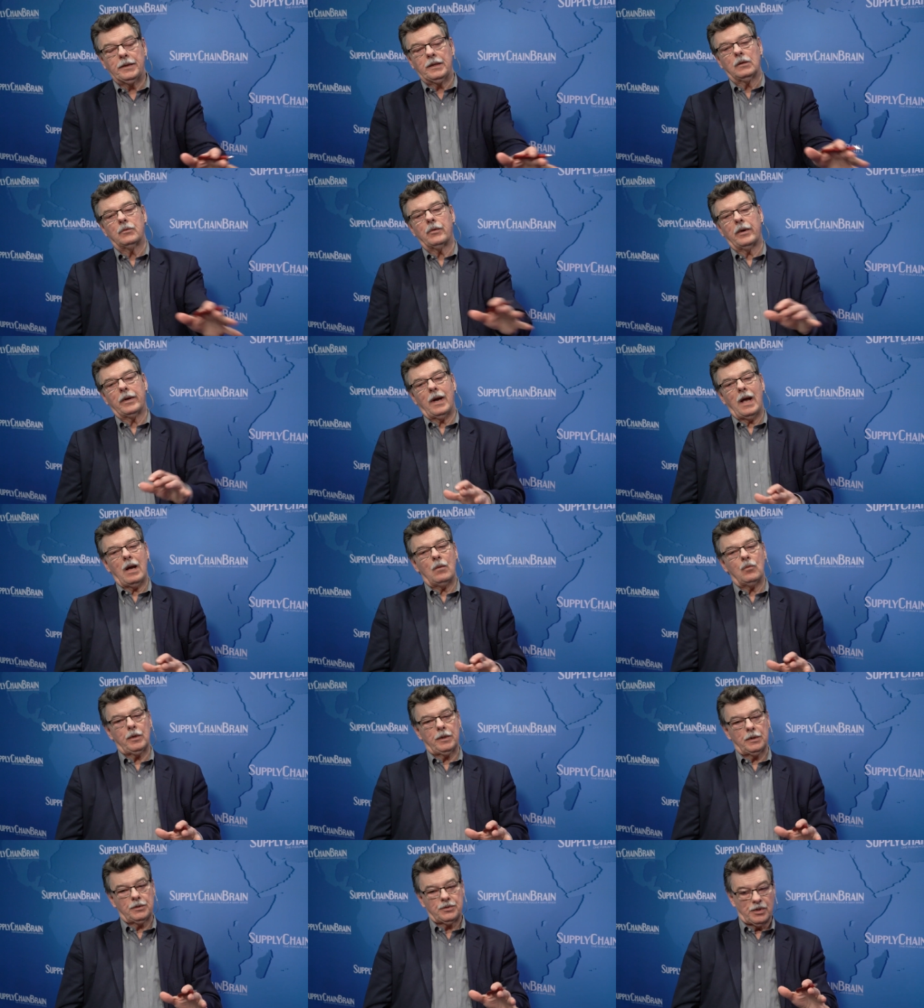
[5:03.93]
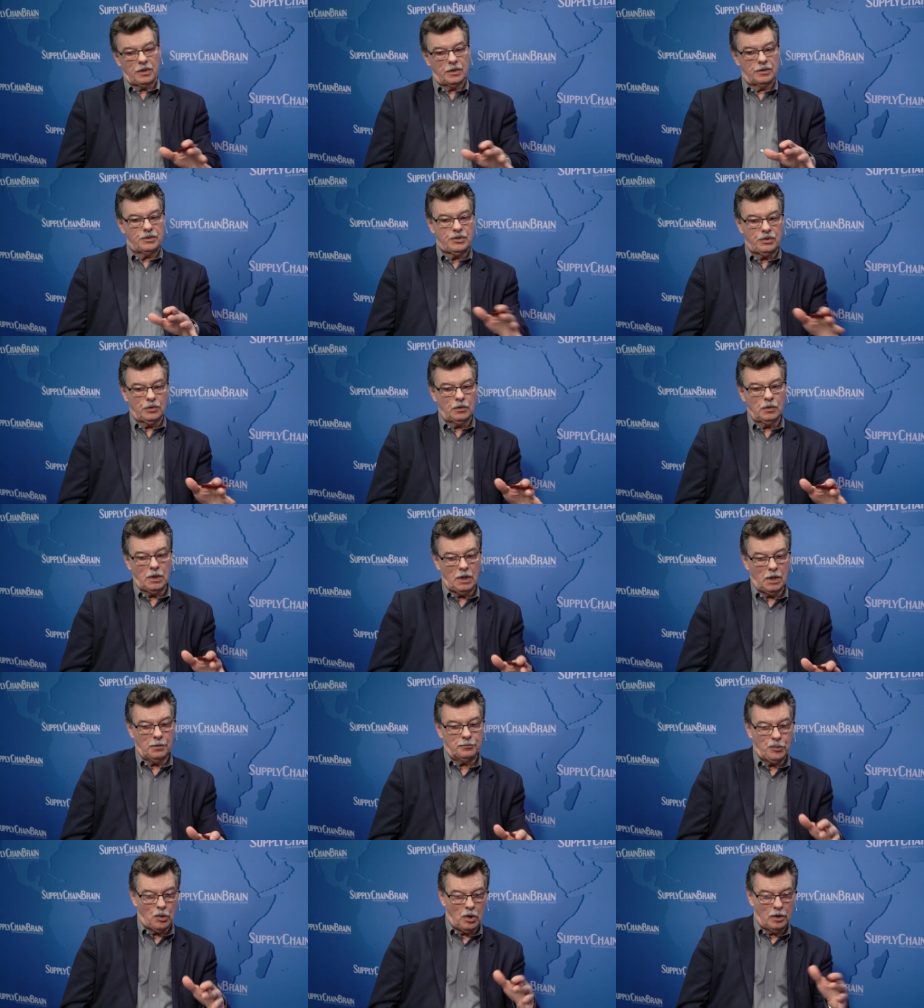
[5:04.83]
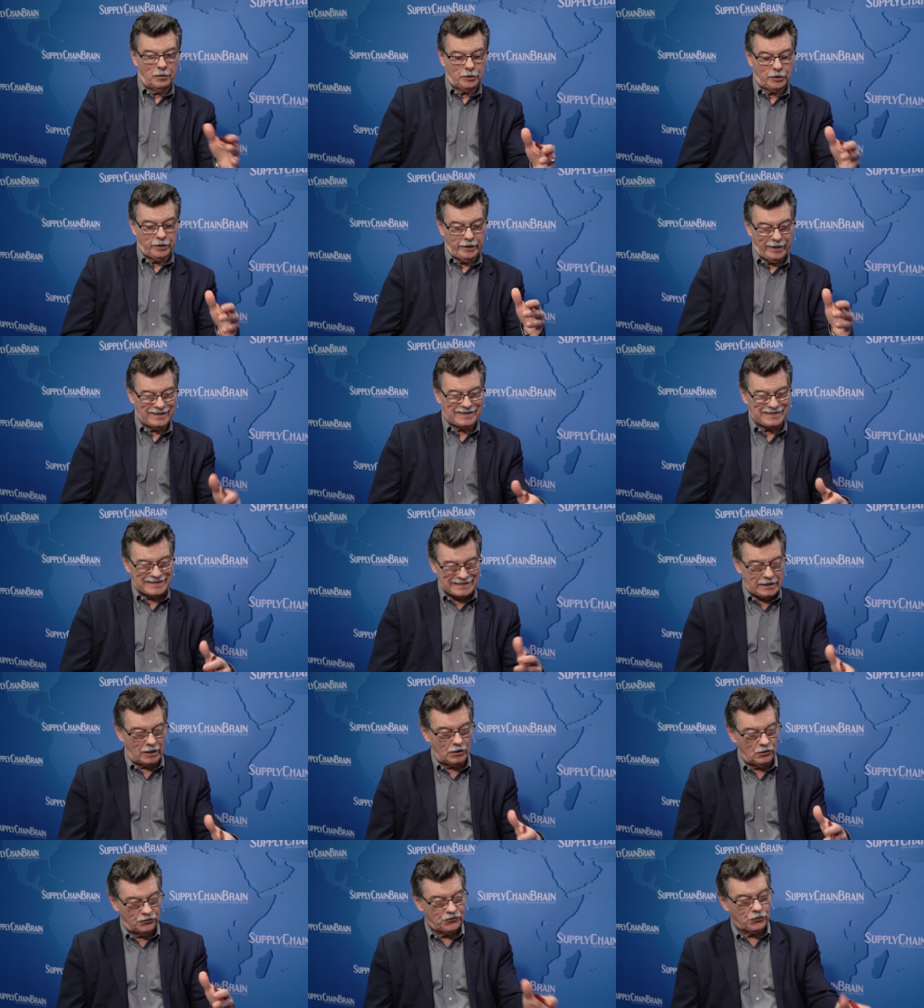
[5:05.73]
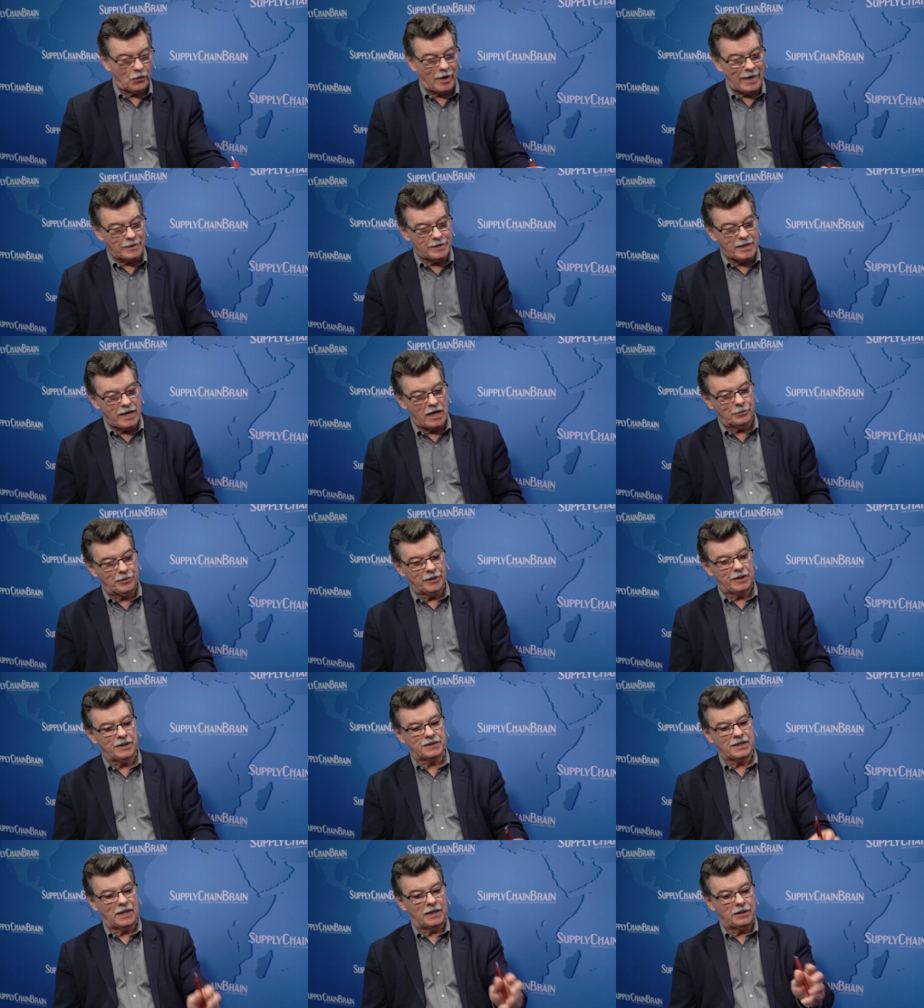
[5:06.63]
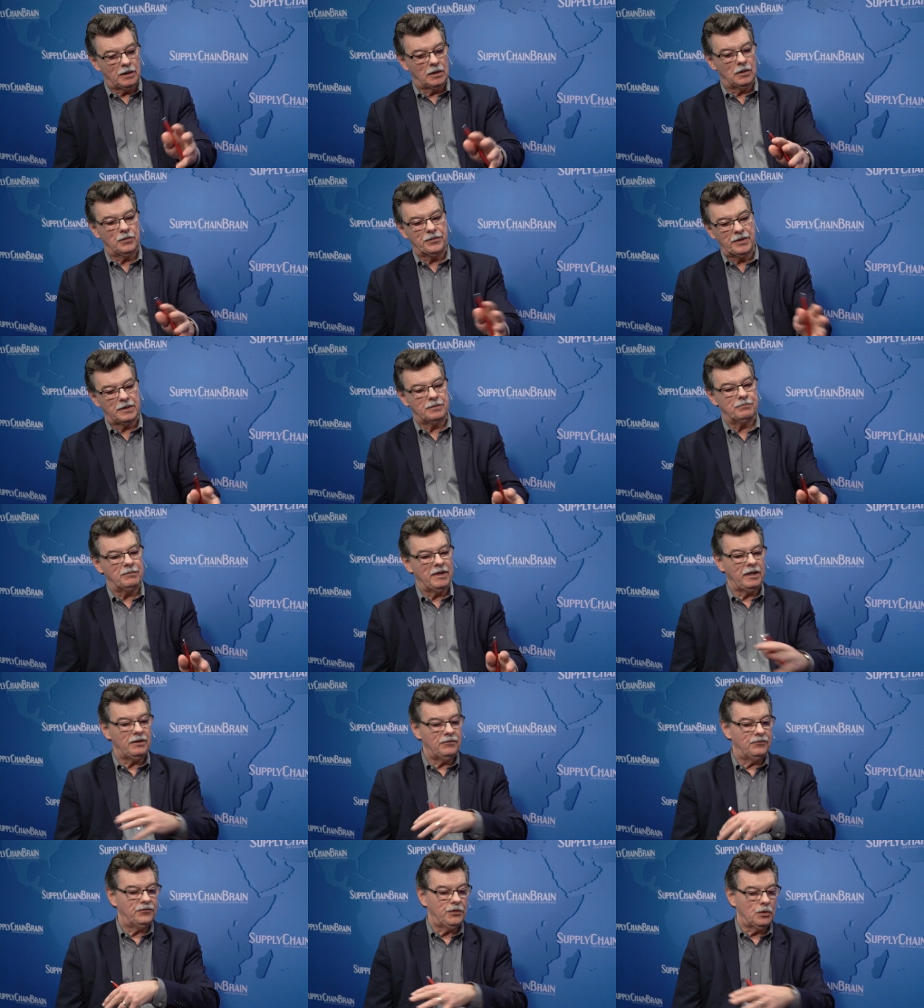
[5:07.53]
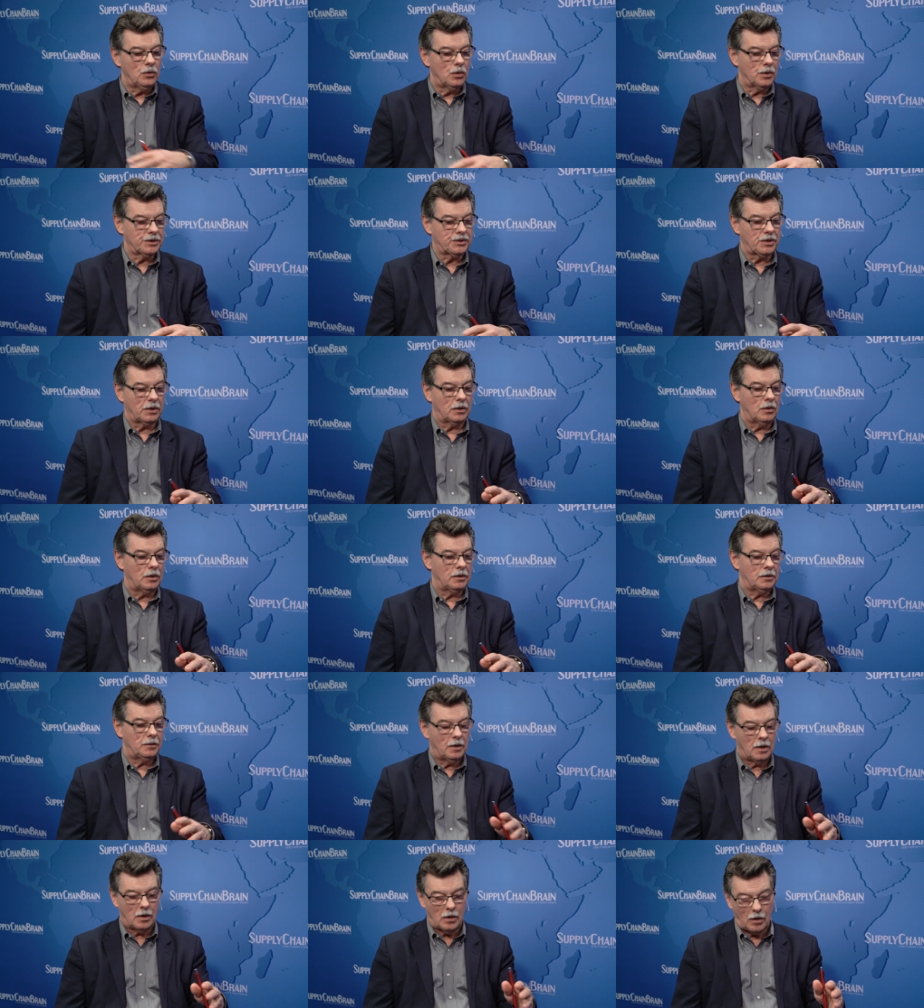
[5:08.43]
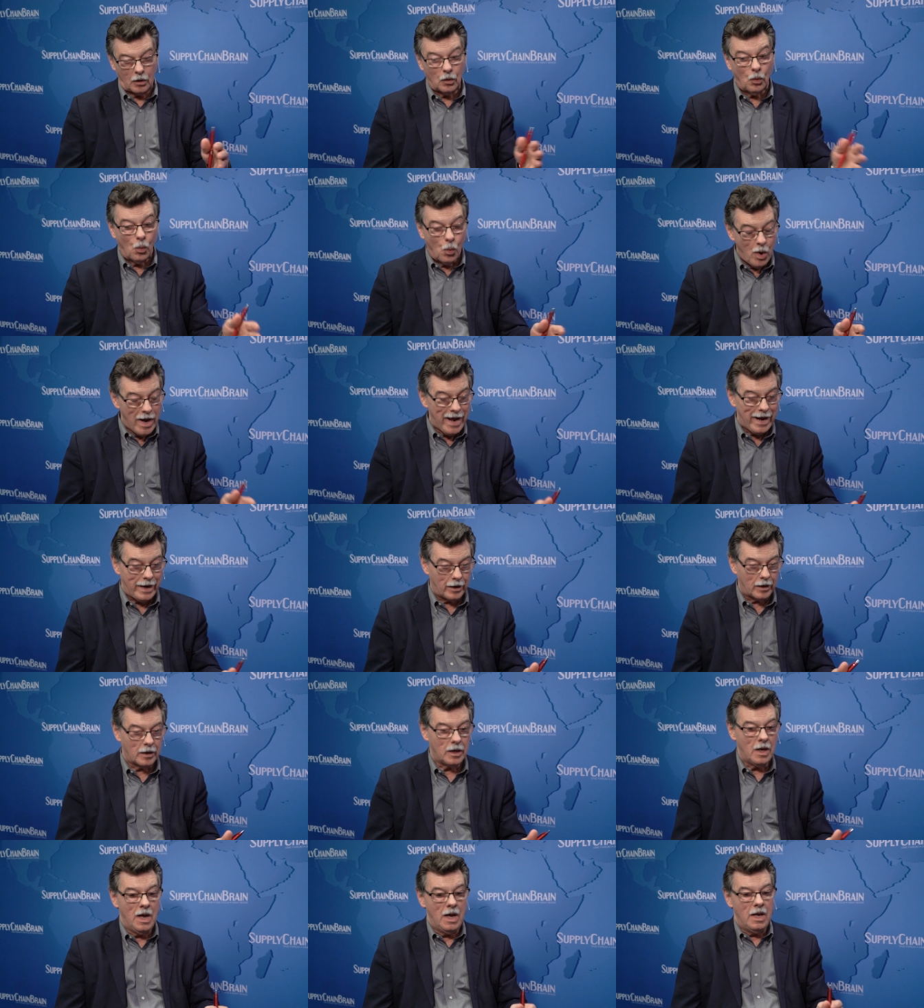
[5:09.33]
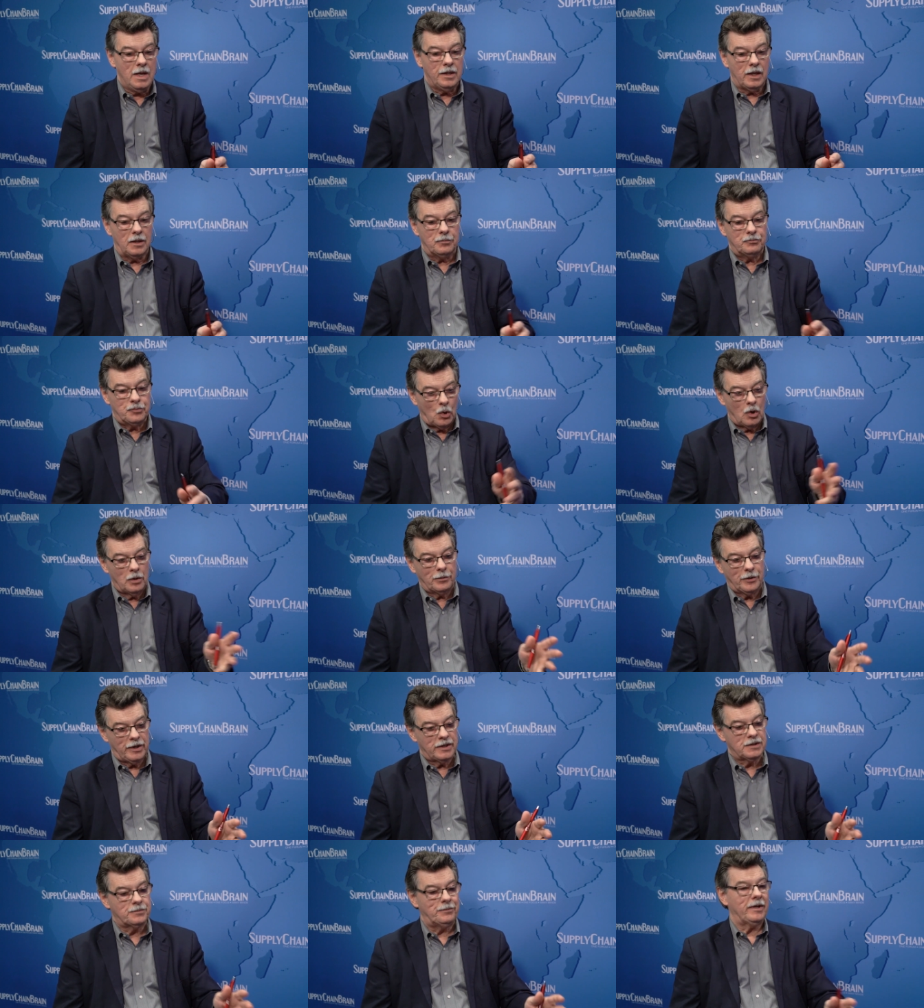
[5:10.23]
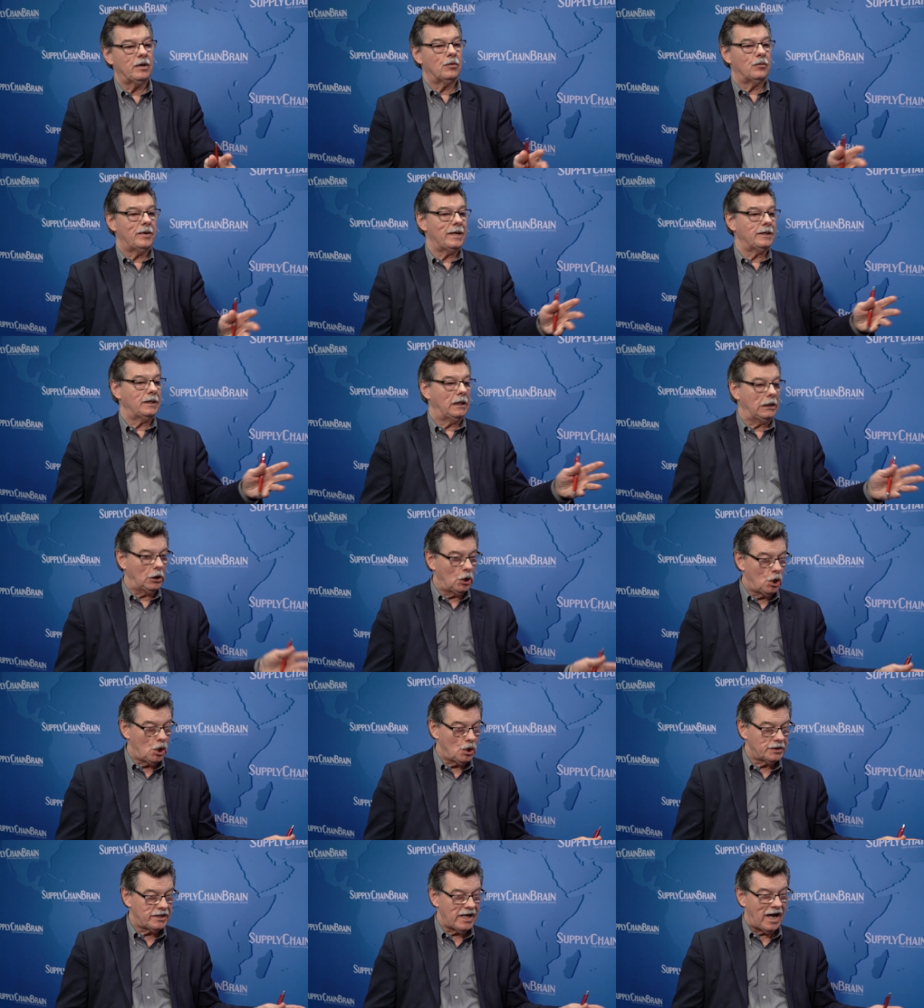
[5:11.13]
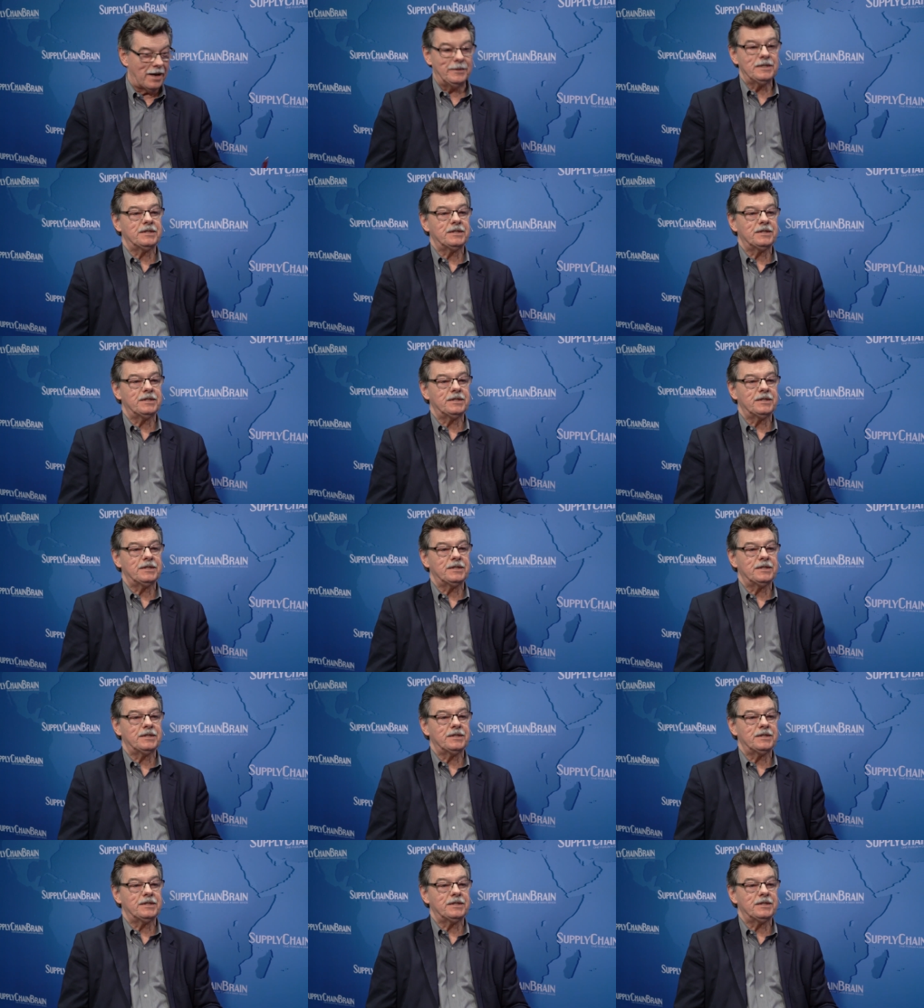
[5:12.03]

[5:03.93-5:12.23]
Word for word: right, now, Gregor, I want to turn to uh, Beumer itself right now, because I know that many viewers are going to are aware that Beumer has been around a long time.